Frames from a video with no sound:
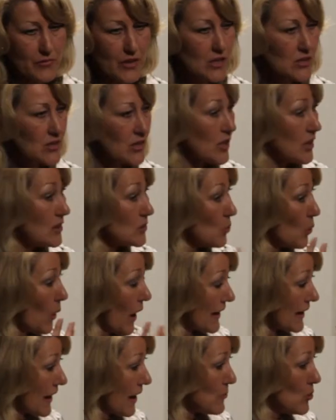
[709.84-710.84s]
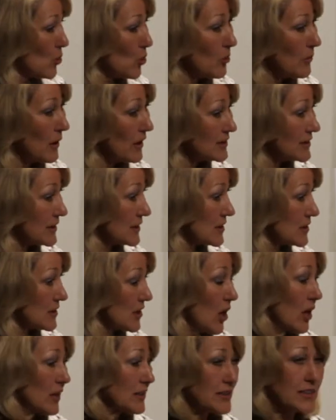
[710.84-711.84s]
So those wake-up hormones are
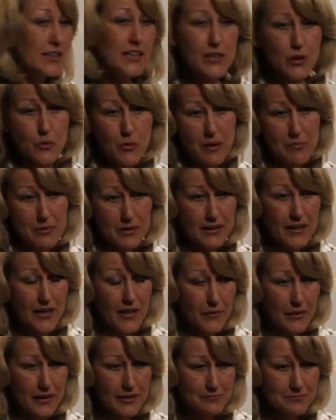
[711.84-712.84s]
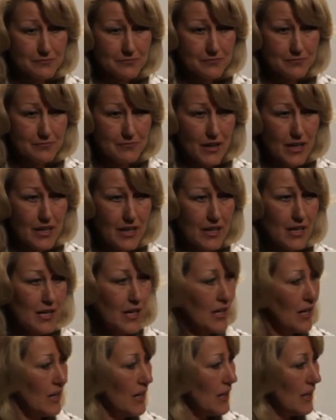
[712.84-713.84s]
designed to get you up and going.
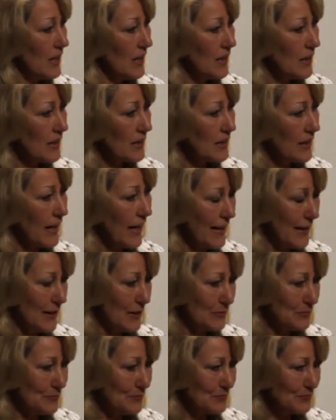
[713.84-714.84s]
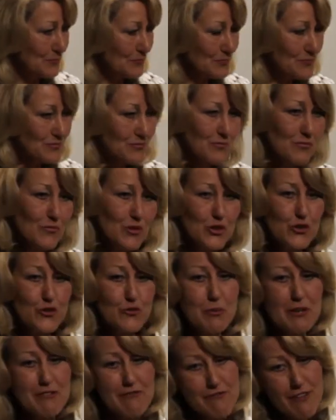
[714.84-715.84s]
Now, you've
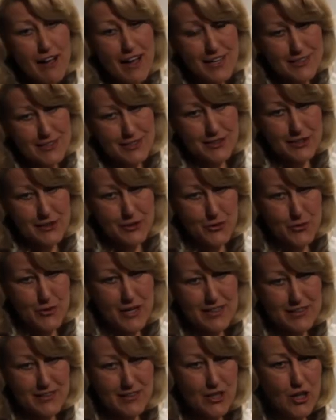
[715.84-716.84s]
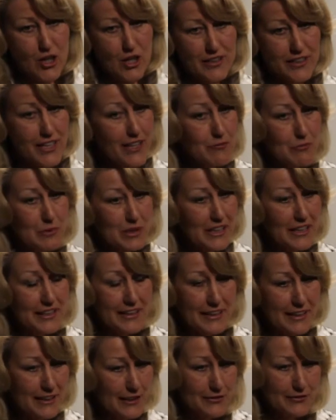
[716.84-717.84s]
been fasting throughout the night. You haven't been
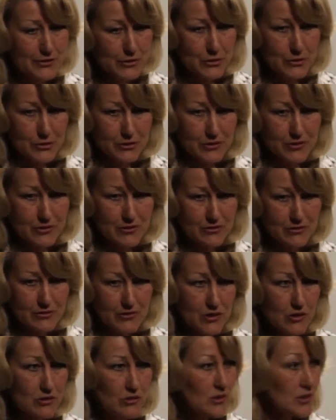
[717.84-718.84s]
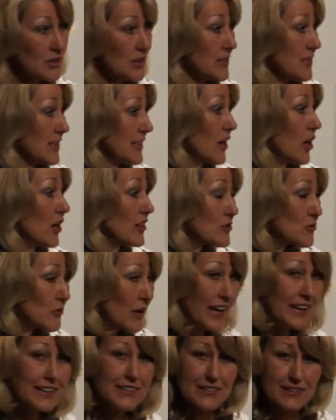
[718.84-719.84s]
eating any food. You're also
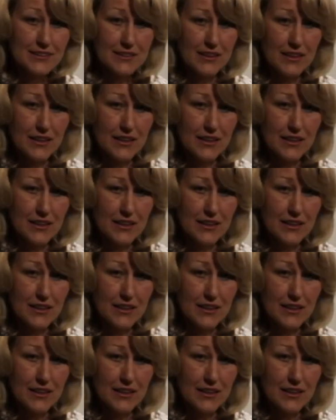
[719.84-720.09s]
dehydrated.